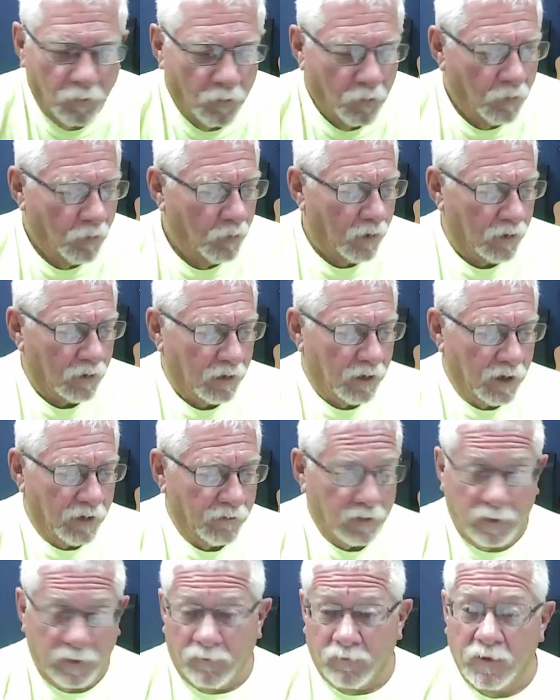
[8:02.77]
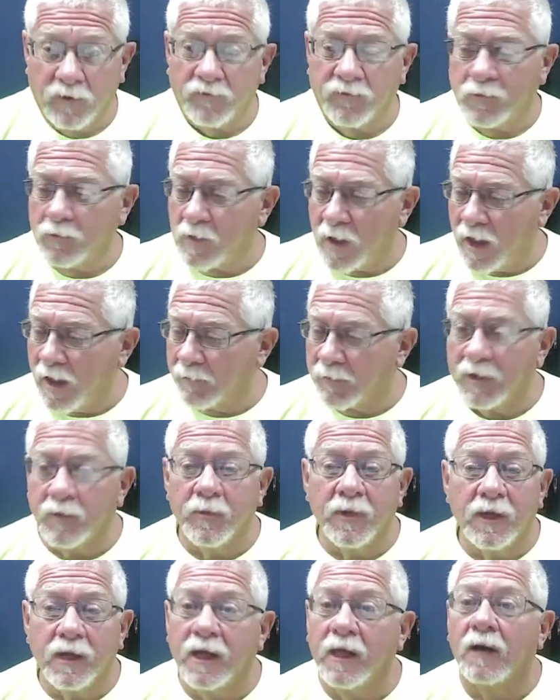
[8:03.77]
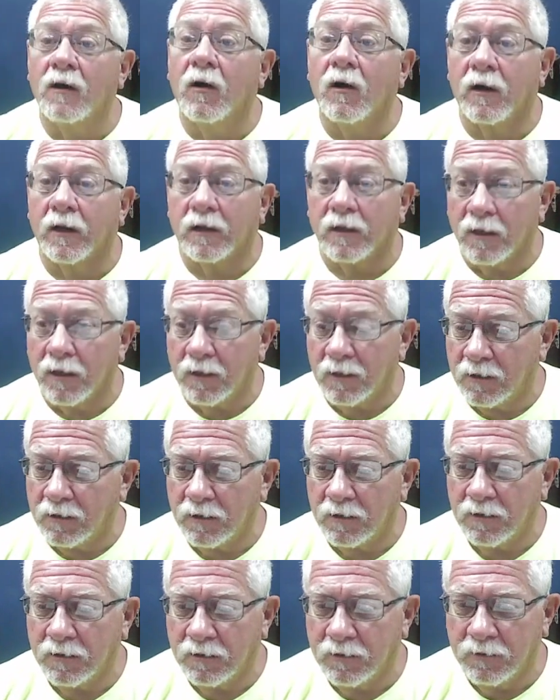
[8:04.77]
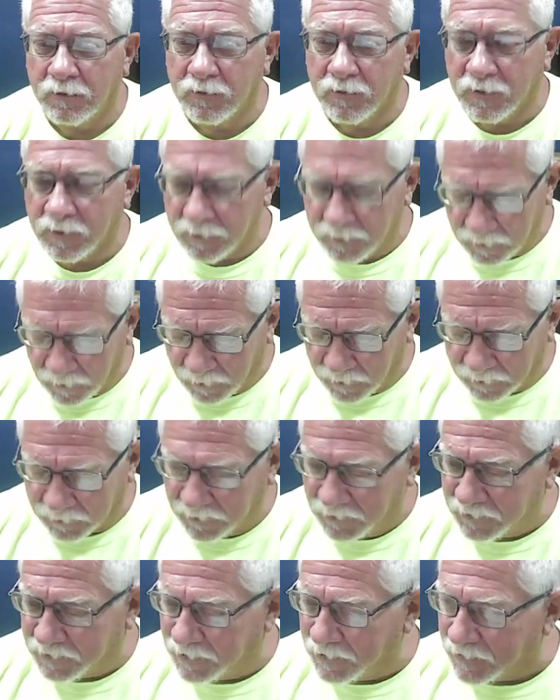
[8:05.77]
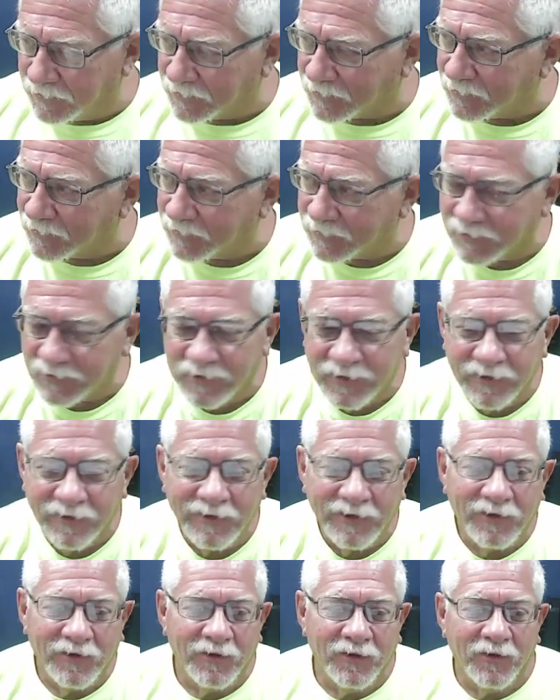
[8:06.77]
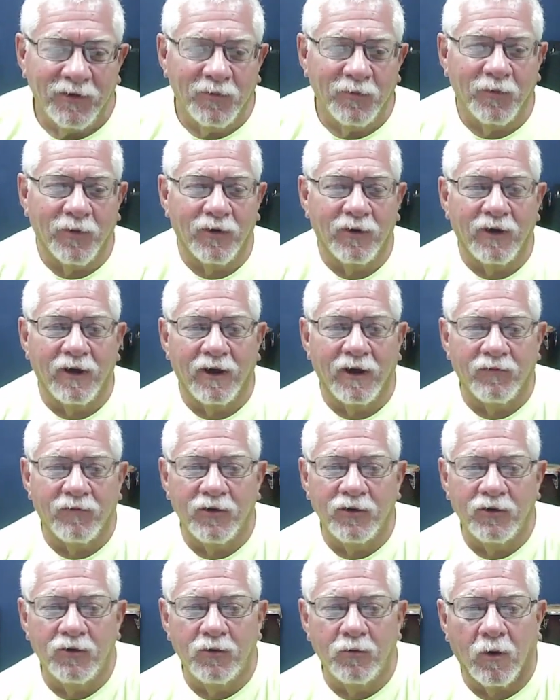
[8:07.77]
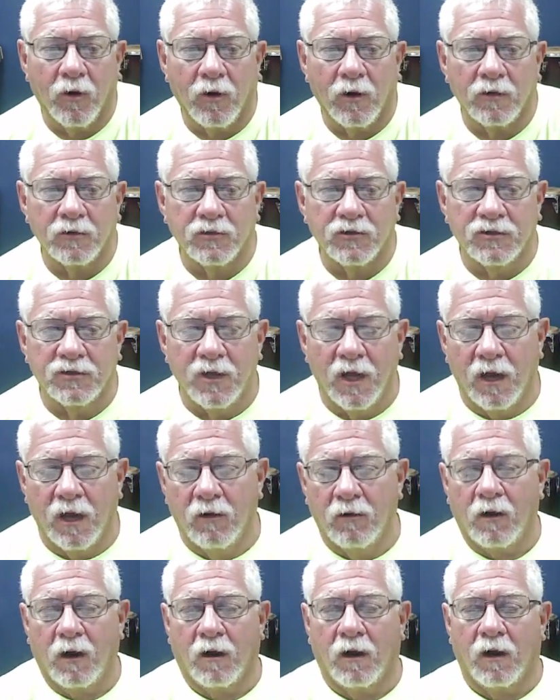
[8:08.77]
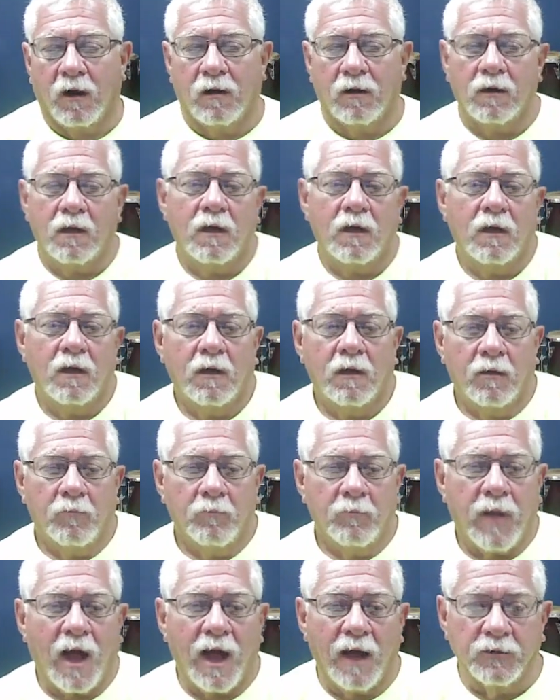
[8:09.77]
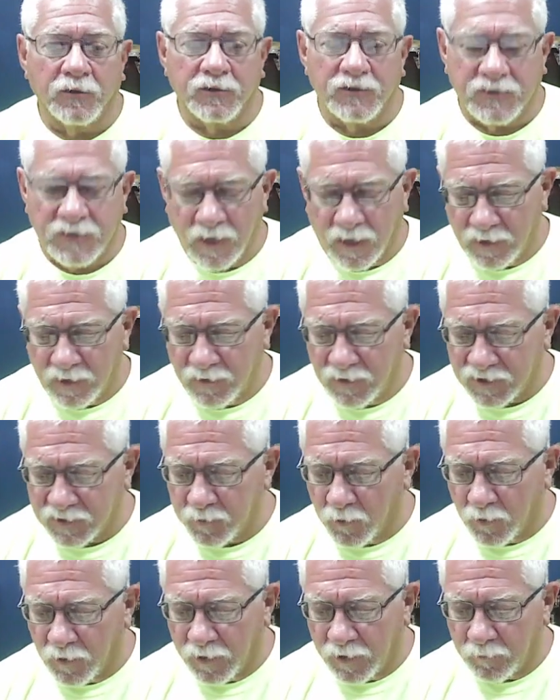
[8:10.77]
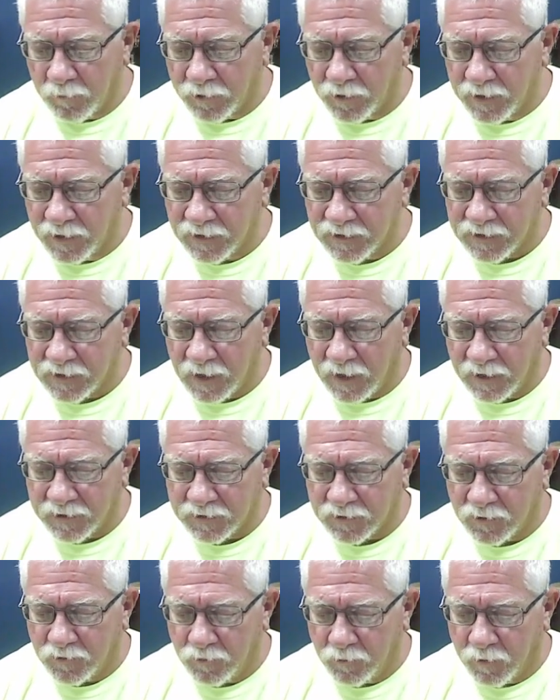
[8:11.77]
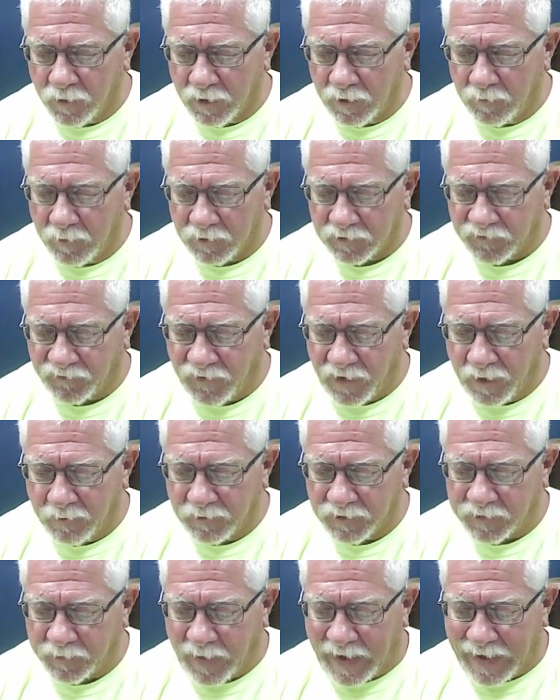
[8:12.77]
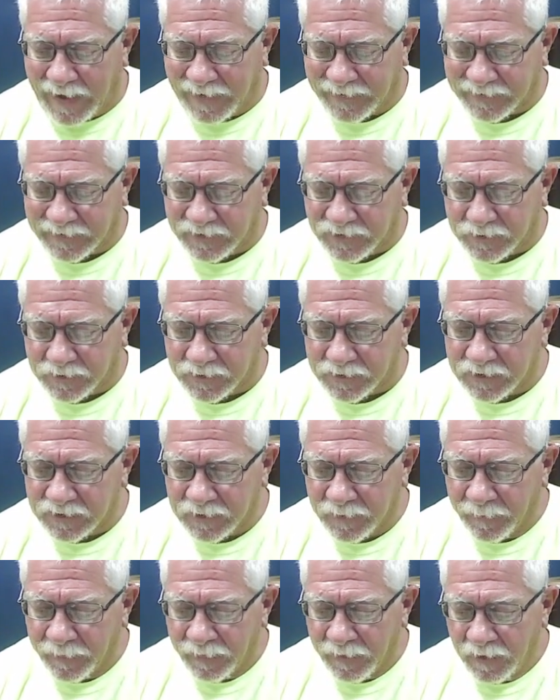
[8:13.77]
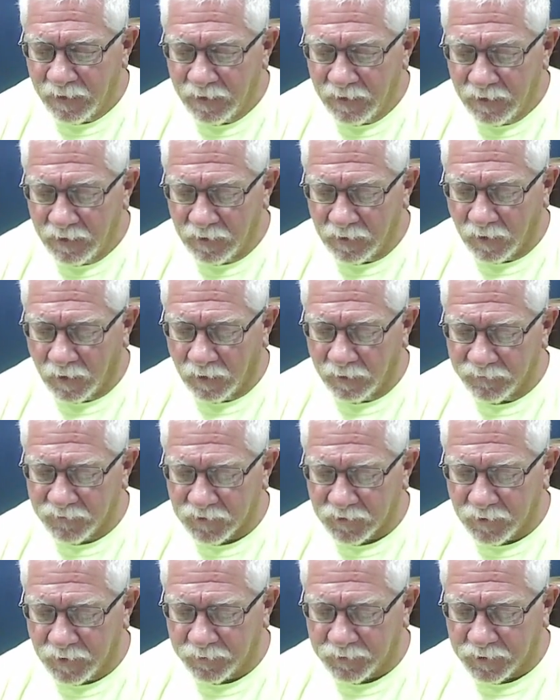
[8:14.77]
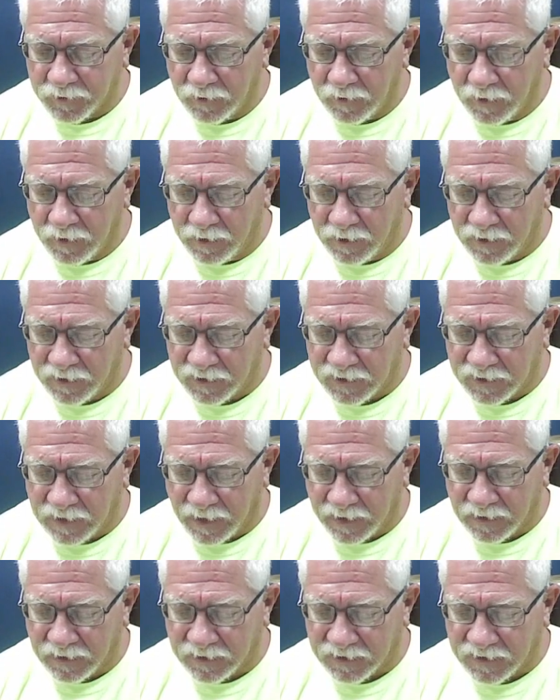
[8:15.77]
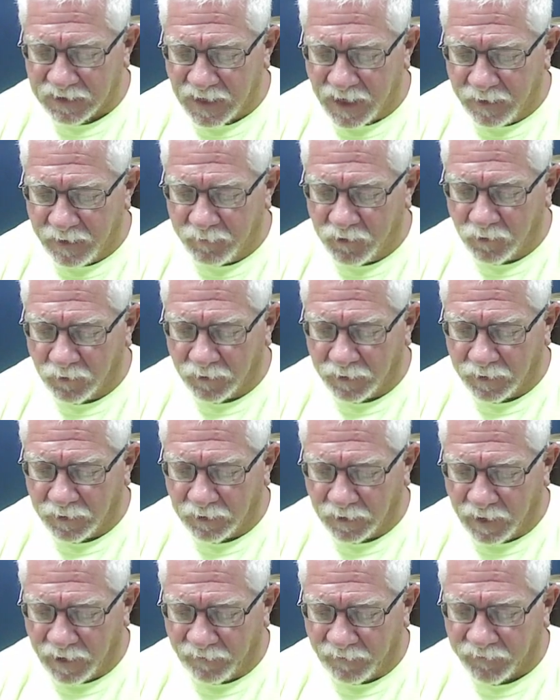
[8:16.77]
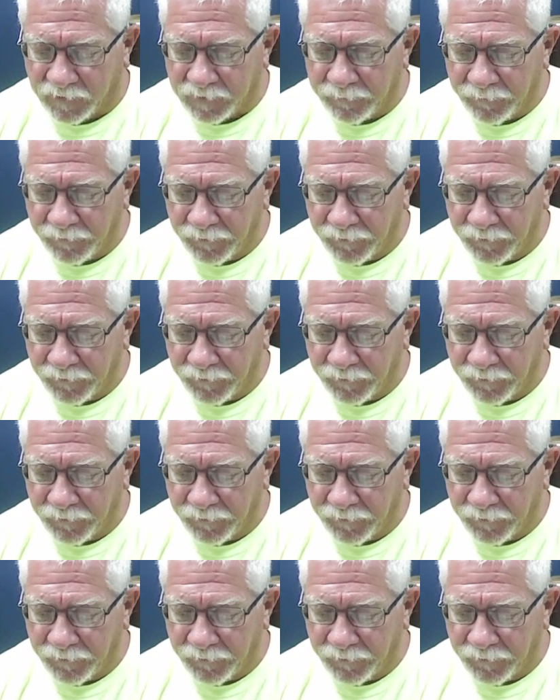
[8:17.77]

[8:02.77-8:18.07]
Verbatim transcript: wherever, even if you happen to be in Antarctica, you can talk to Jesus wherever you are. So, our Bible study this morning brings us to one of the most famous passages in all of Scripture, and it is 2 Samuel 11.